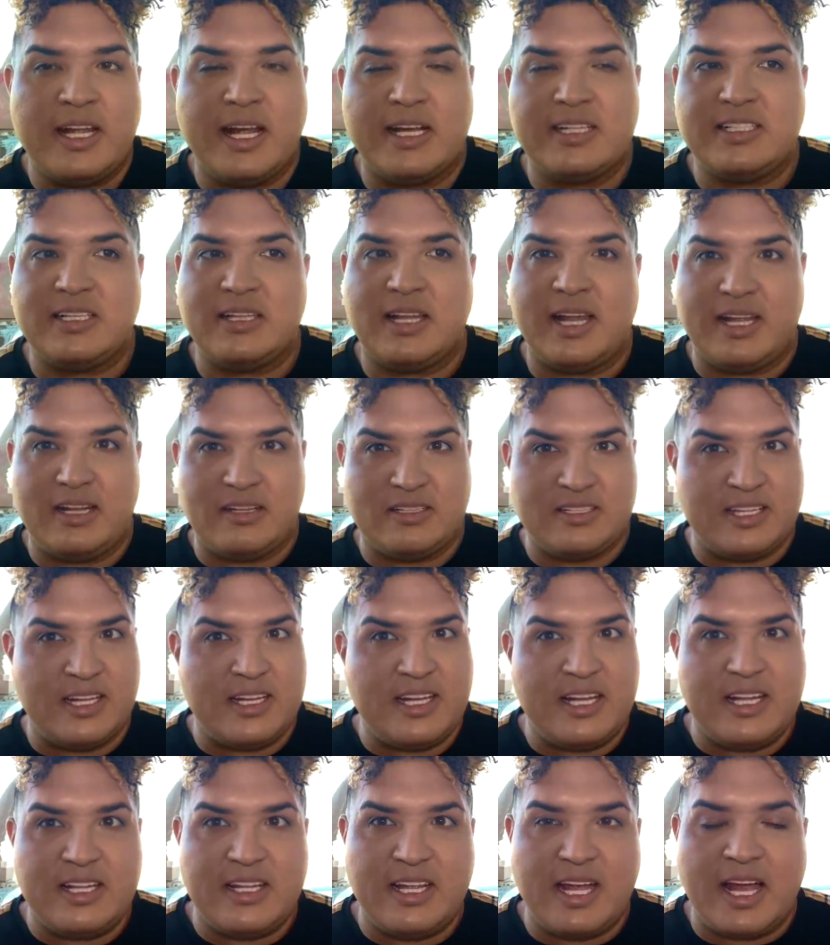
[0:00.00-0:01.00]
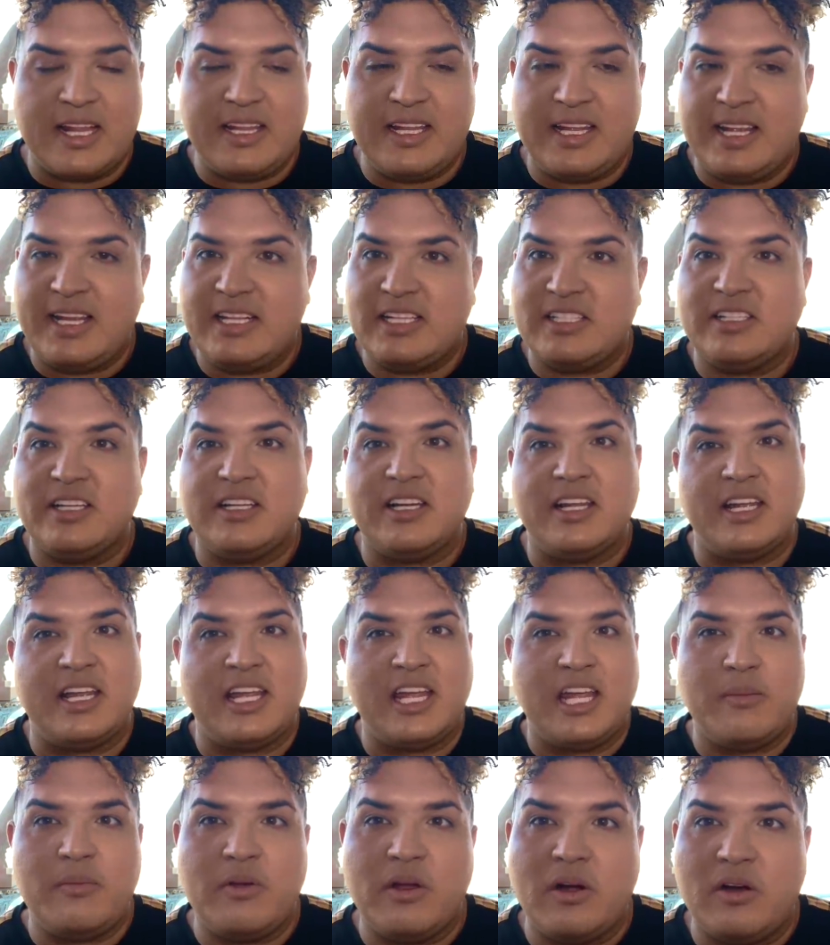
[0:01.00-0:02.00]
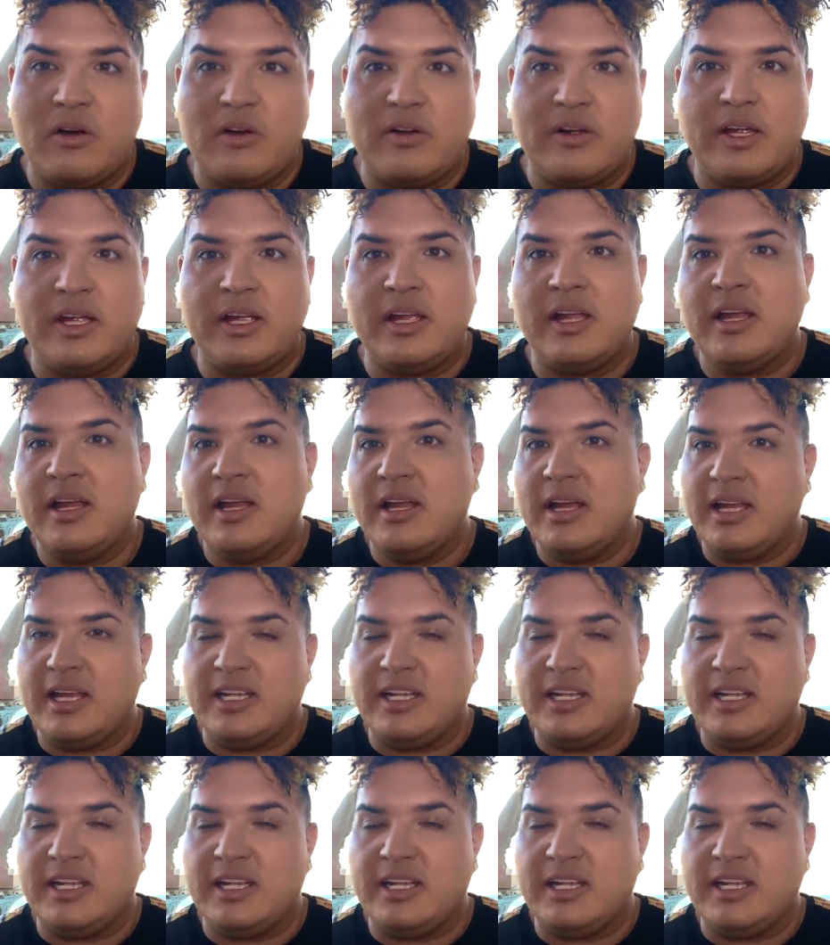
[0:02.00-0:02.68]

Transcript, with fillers: He hasn't like said anything. I think he's just gonna keep going.